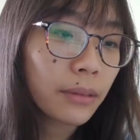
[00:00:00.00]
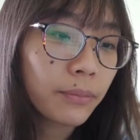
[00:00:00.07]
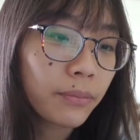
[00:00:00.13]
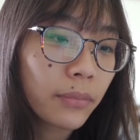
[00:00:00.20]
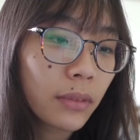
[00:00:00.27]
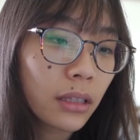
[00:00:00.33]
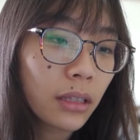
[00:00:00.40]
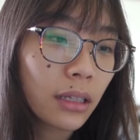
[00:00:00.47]
Yeah,
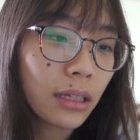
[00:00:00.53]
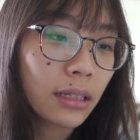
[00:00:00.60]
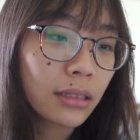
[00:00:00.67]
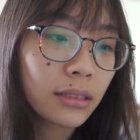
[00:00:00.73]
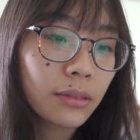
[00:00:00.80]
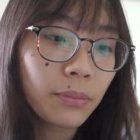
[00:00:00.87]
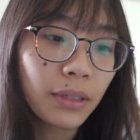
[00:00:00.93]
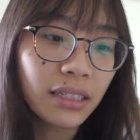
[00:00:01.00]

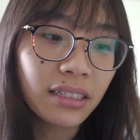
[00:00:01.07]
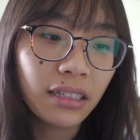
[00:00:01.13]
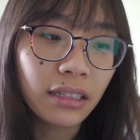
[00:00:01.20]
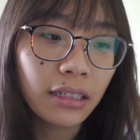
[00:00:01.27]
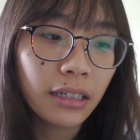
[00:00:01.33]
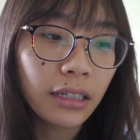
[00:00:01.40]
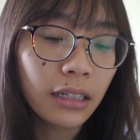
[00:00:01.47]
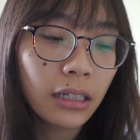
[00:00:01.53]
that's
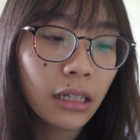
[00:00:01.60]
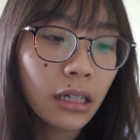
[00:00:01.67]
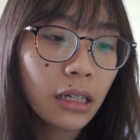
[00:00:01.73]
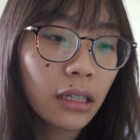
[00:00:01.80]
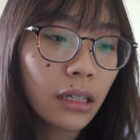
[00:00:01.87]
basically it.